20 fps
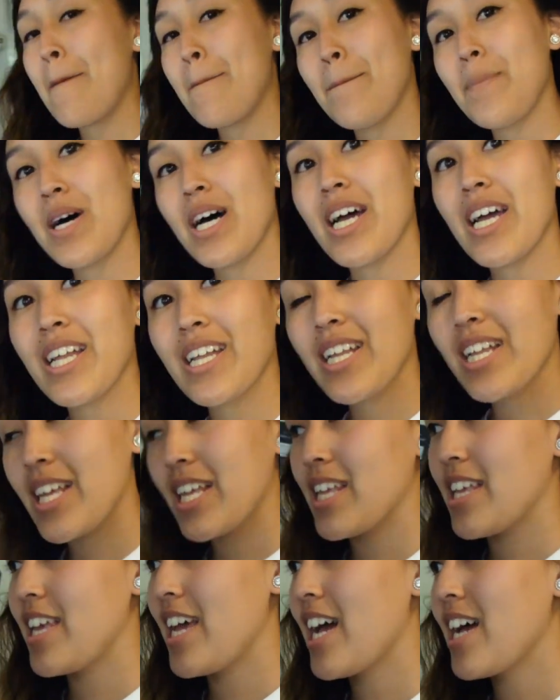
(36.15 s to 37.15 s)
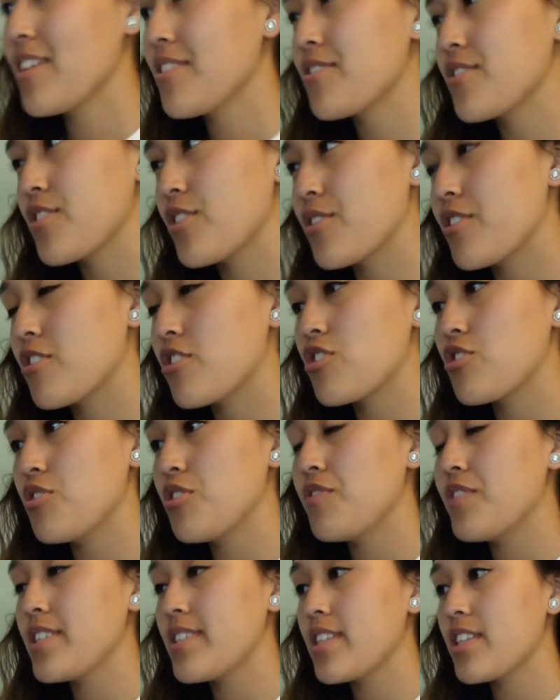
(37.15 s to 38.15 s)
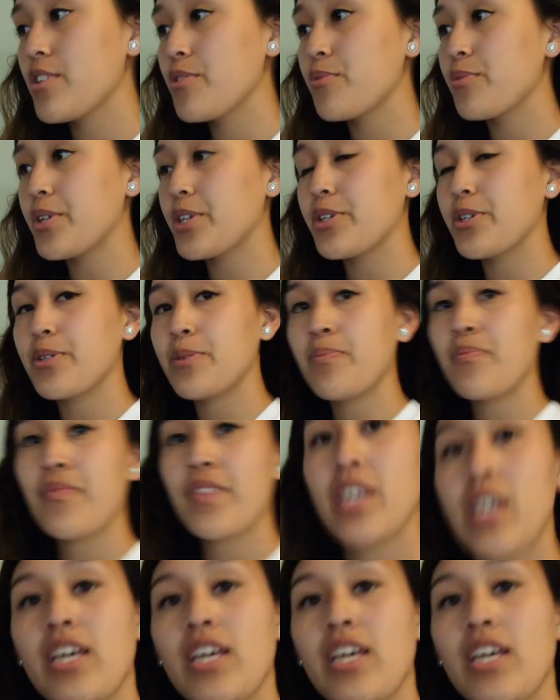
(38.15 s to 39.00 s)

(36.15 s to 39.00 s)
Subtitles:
But yeah, so there's two of us in the room.